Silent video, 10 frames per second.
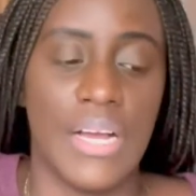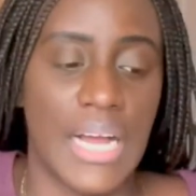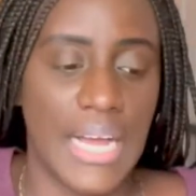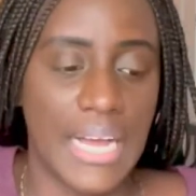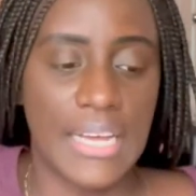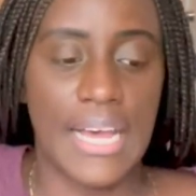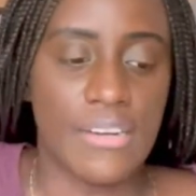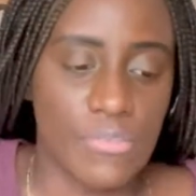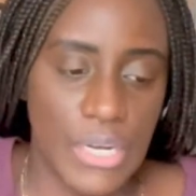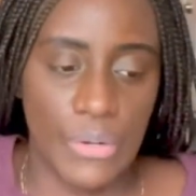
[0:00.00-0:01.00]
I
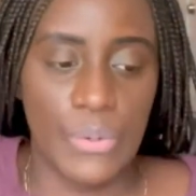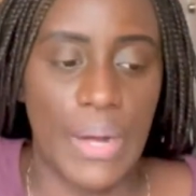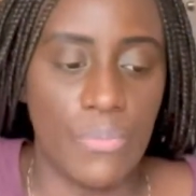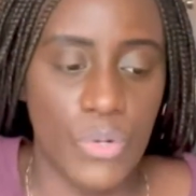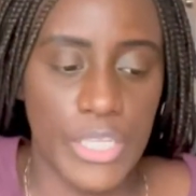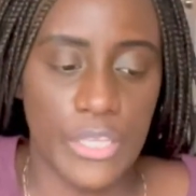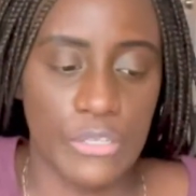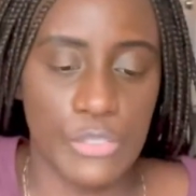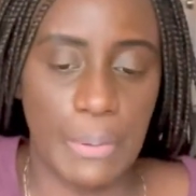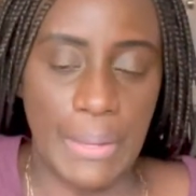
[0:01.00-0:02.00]
don't know. I'm one of
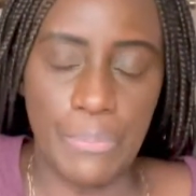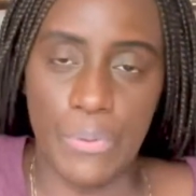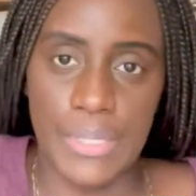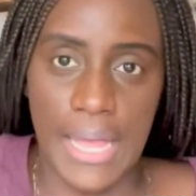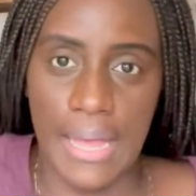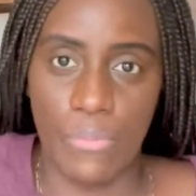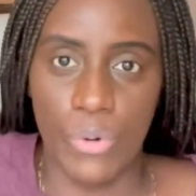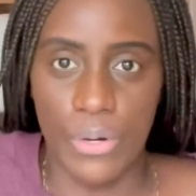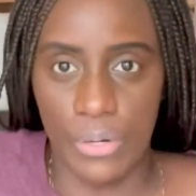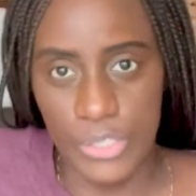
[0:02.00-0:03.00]
those people that will
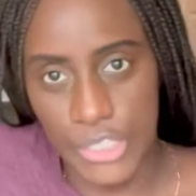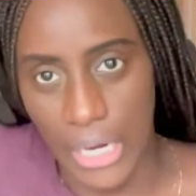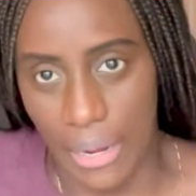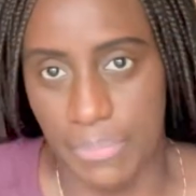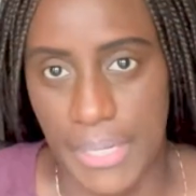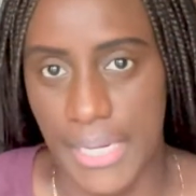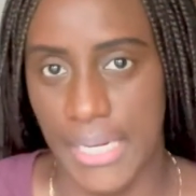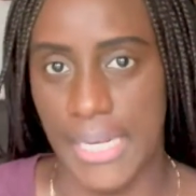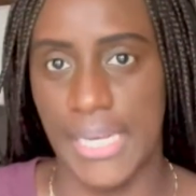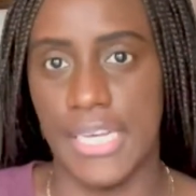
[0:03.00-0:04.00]
go shopping
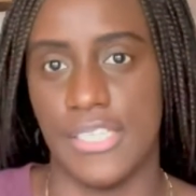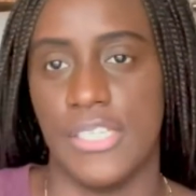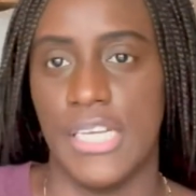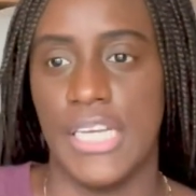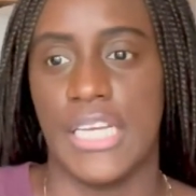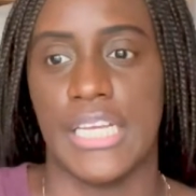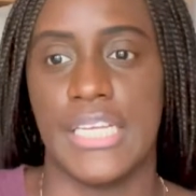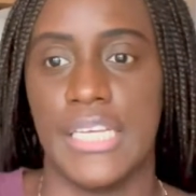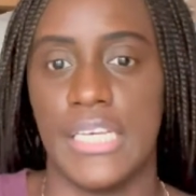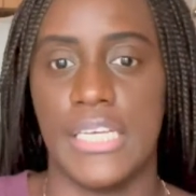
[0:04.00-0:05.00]
and
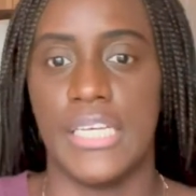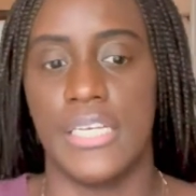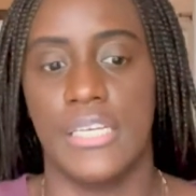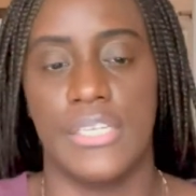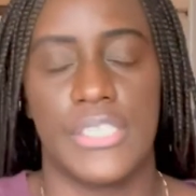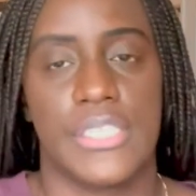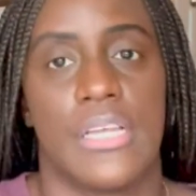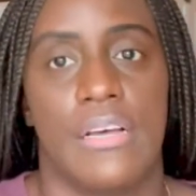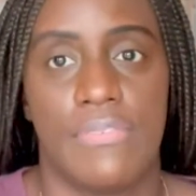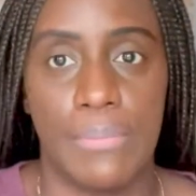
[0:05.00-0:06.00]
get
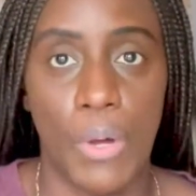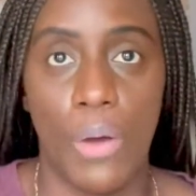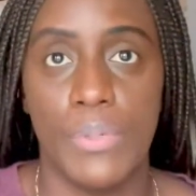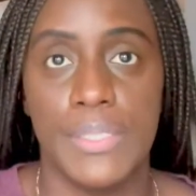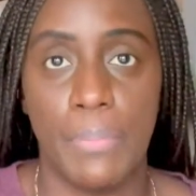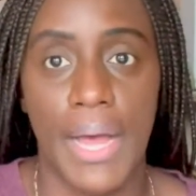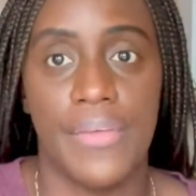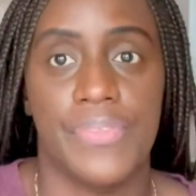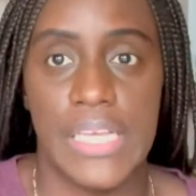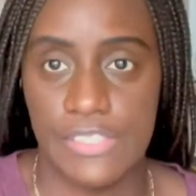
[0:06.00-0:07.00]
stuff. I'm always buying
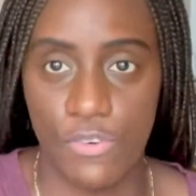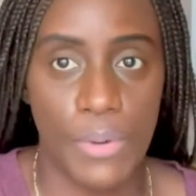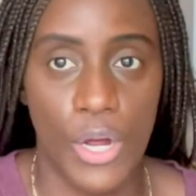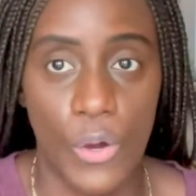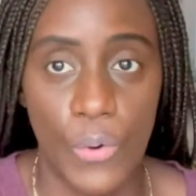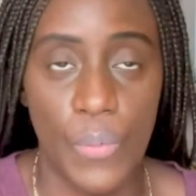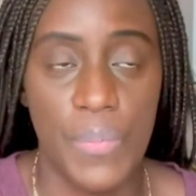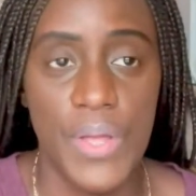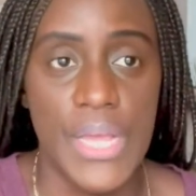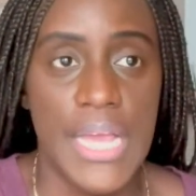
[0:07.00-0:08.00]
things for my home.
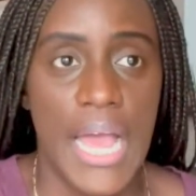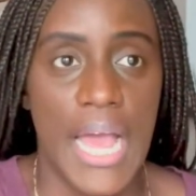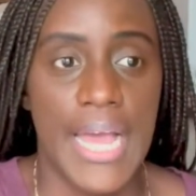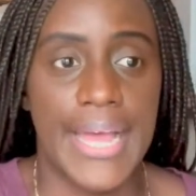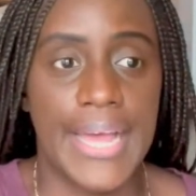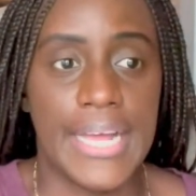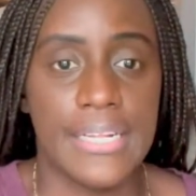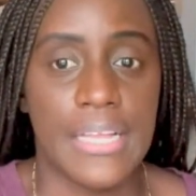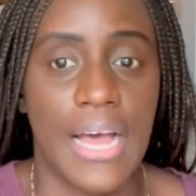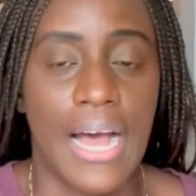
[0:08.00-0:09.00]
And
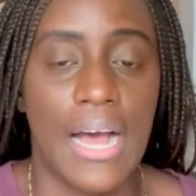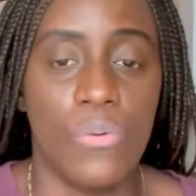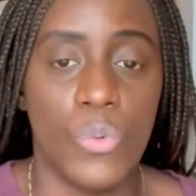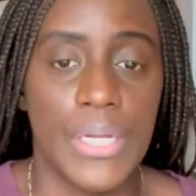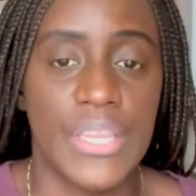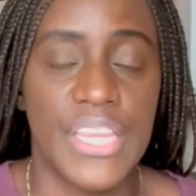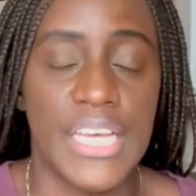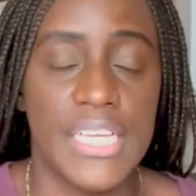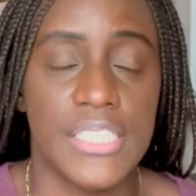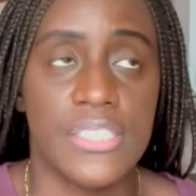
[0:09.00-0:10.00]
I want
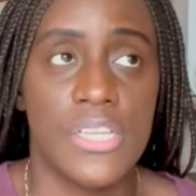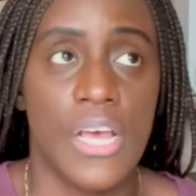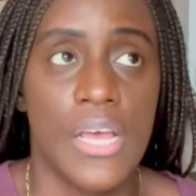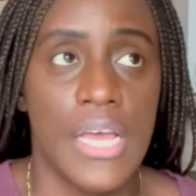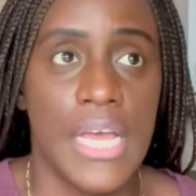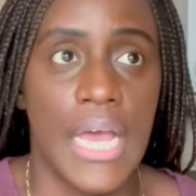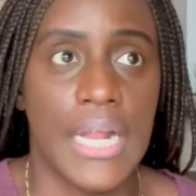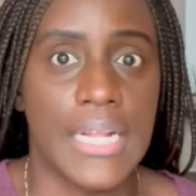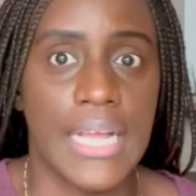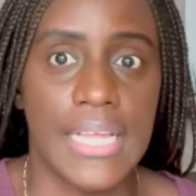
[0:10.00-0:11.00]
this,
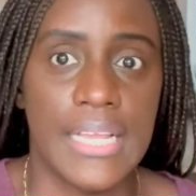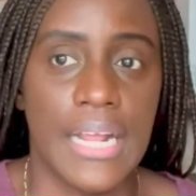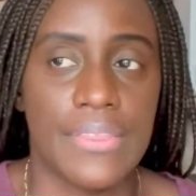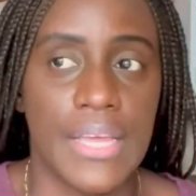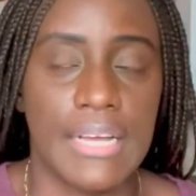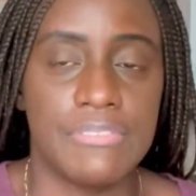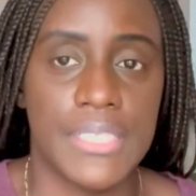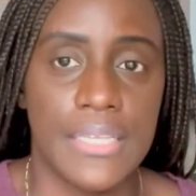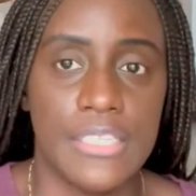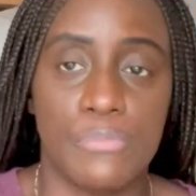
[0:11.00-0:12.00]
and I think I've
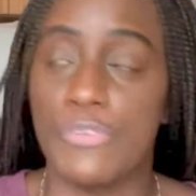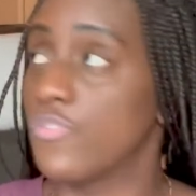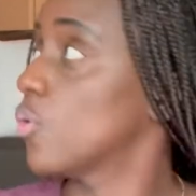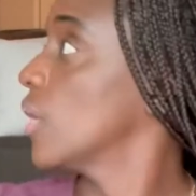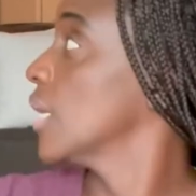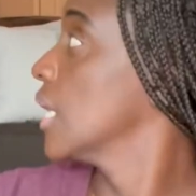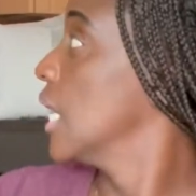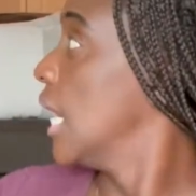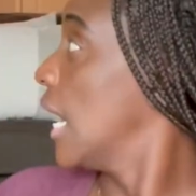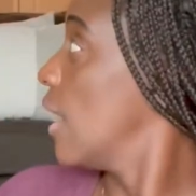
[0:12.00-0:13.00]
said this before,
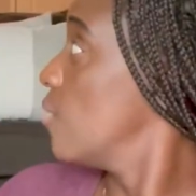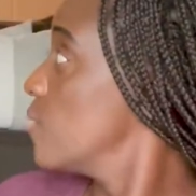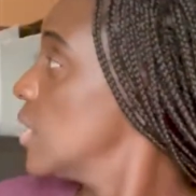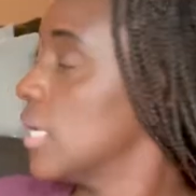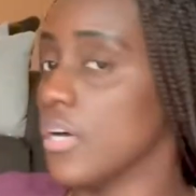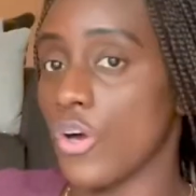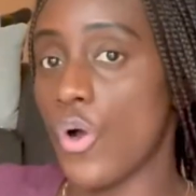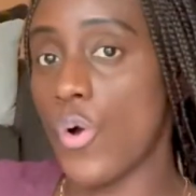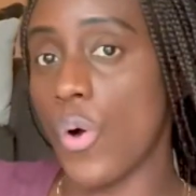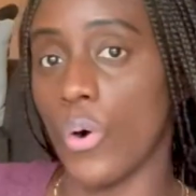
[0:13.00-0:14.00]
I want a
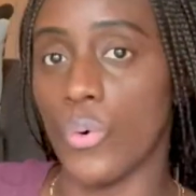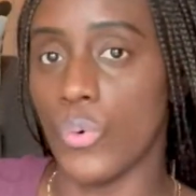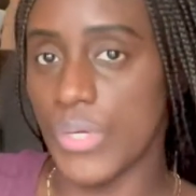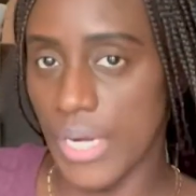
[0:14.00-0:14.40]
gold